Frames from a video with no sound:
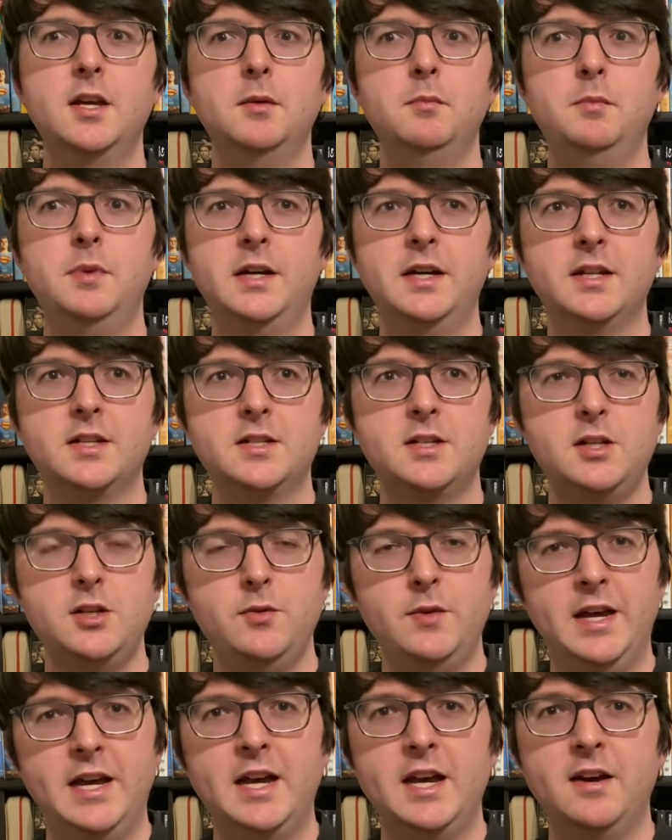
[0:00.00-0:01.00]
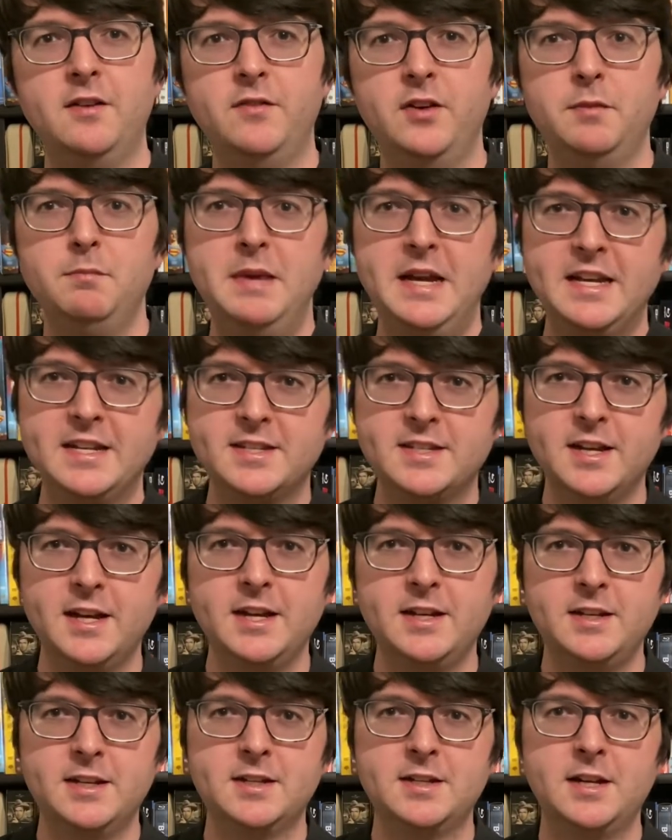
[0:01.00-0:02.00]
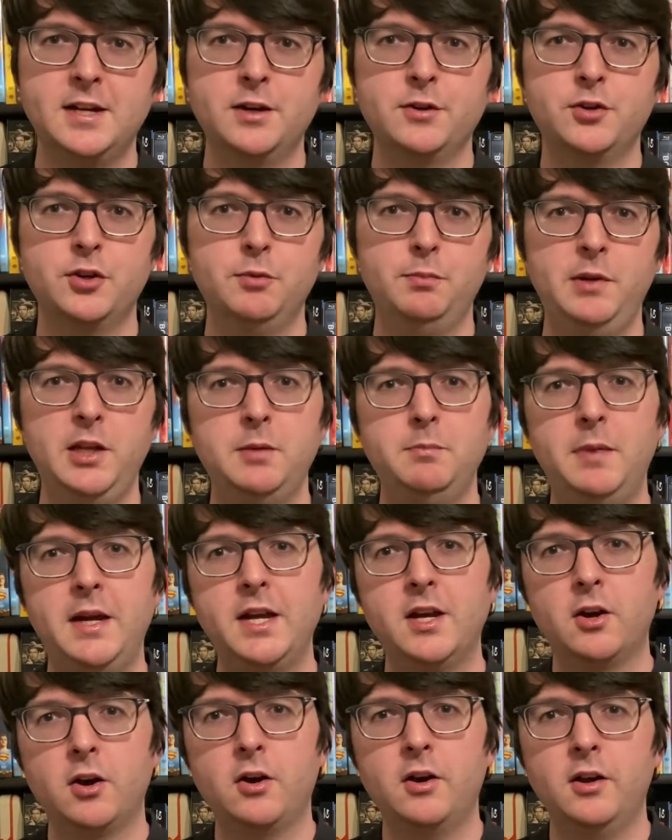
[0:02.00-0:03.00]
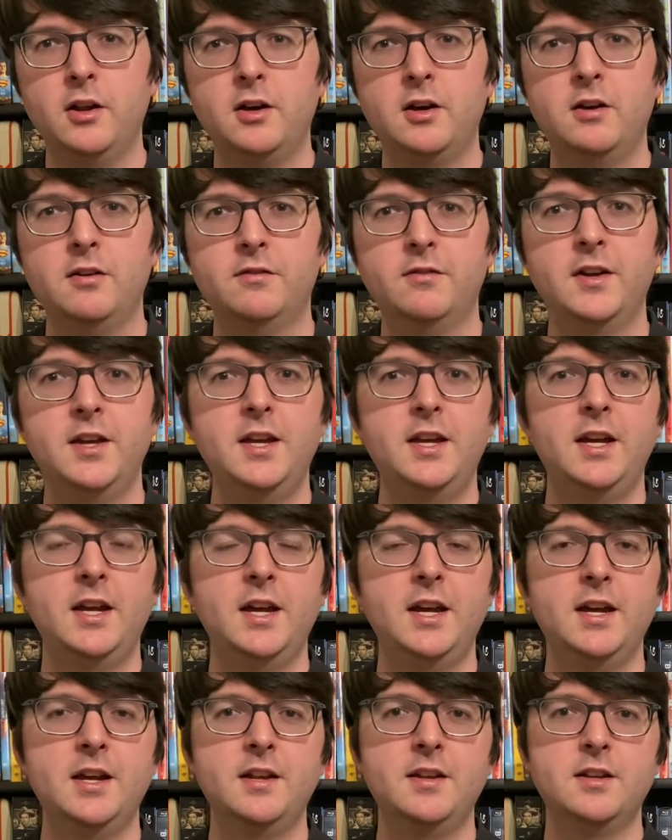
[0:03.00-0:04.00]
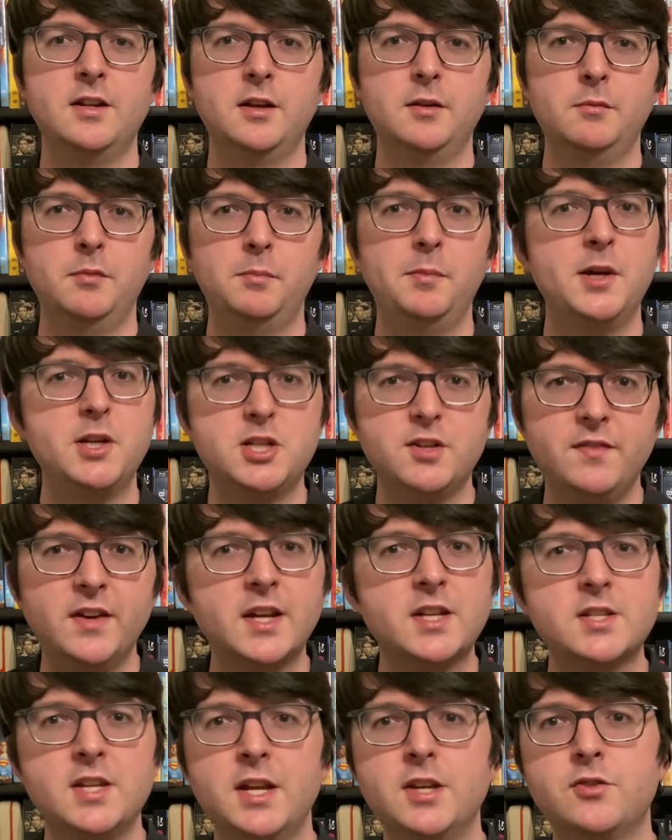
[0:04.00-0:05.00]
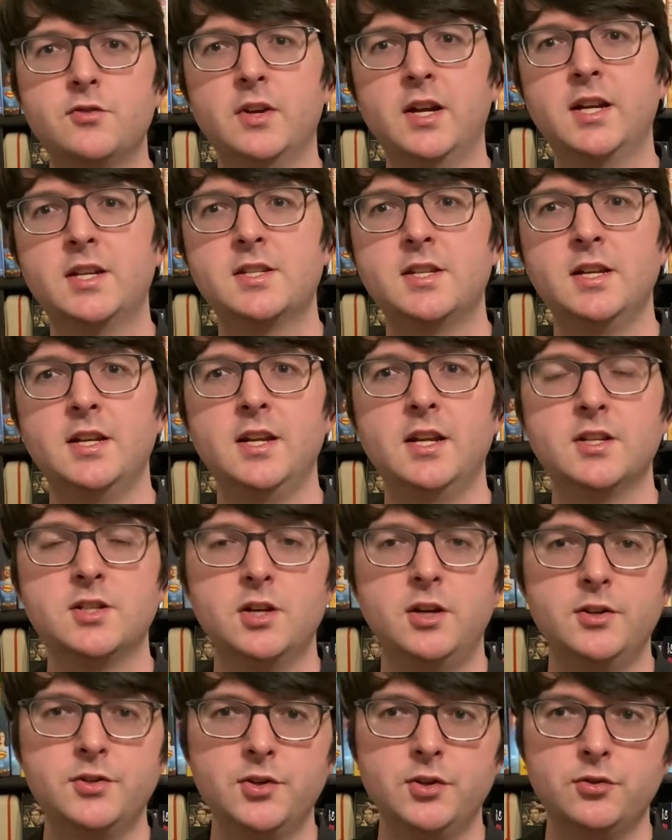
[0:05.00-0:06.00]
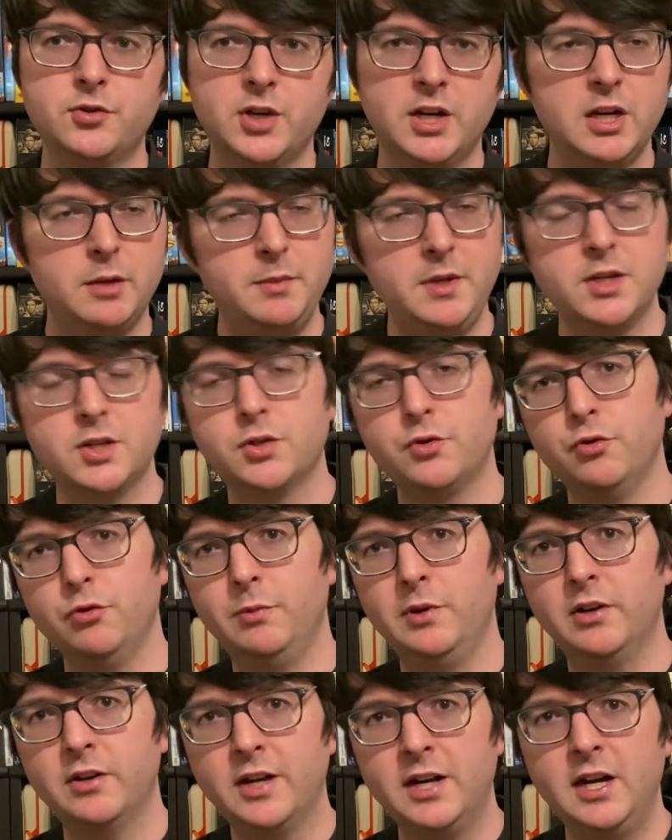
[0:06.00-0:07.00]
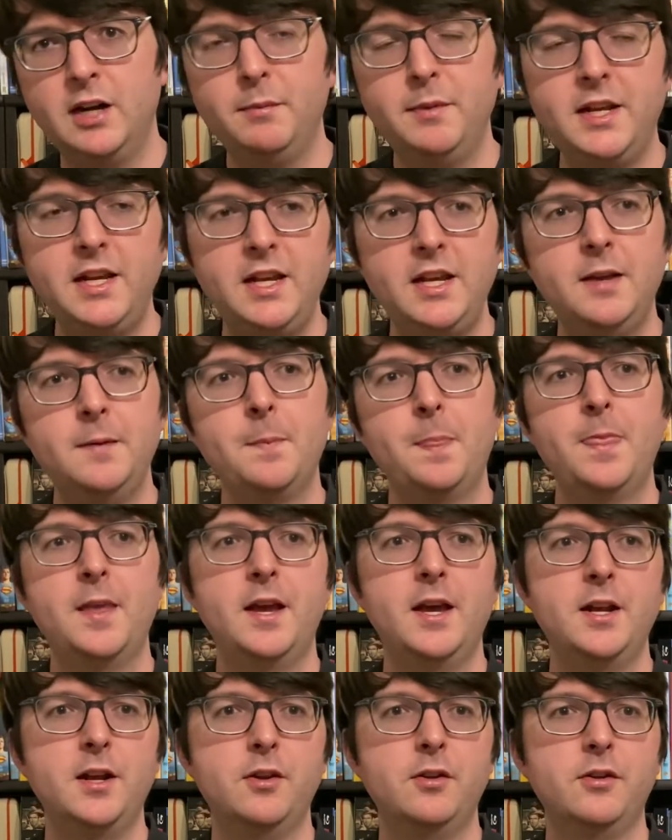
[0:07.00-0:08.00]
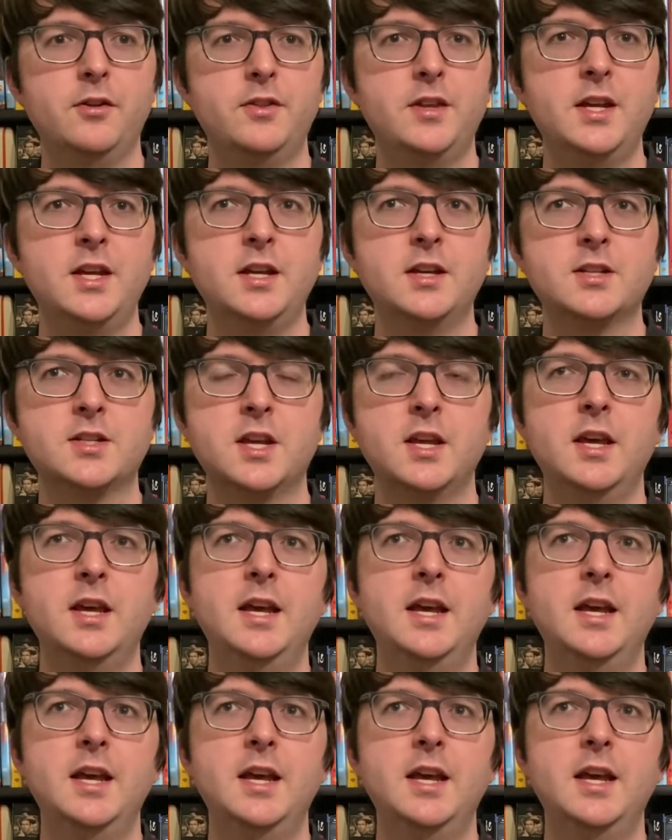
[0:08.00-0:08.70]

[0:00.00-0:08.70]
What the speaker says: but you have a mad scientist character played by Karloff and a bunch of eccentrics, and it's also trying to be a screwball comedy and other things.